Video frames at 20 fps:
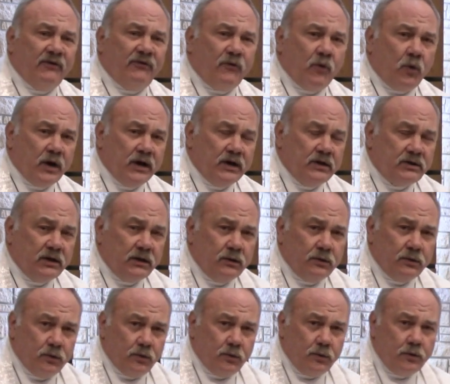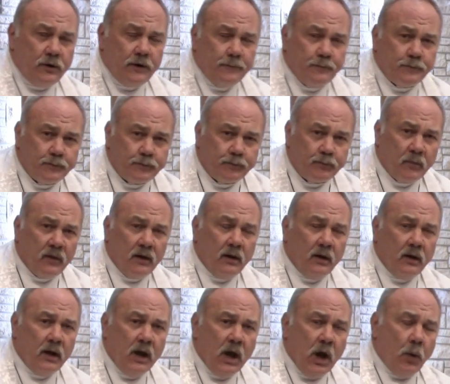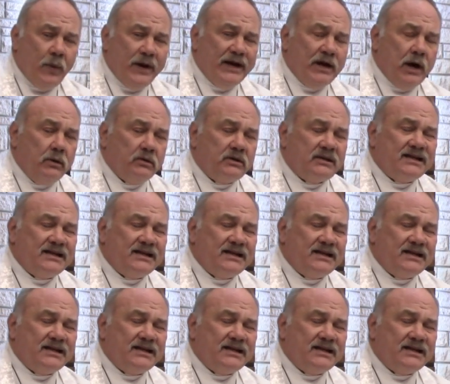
42, we don't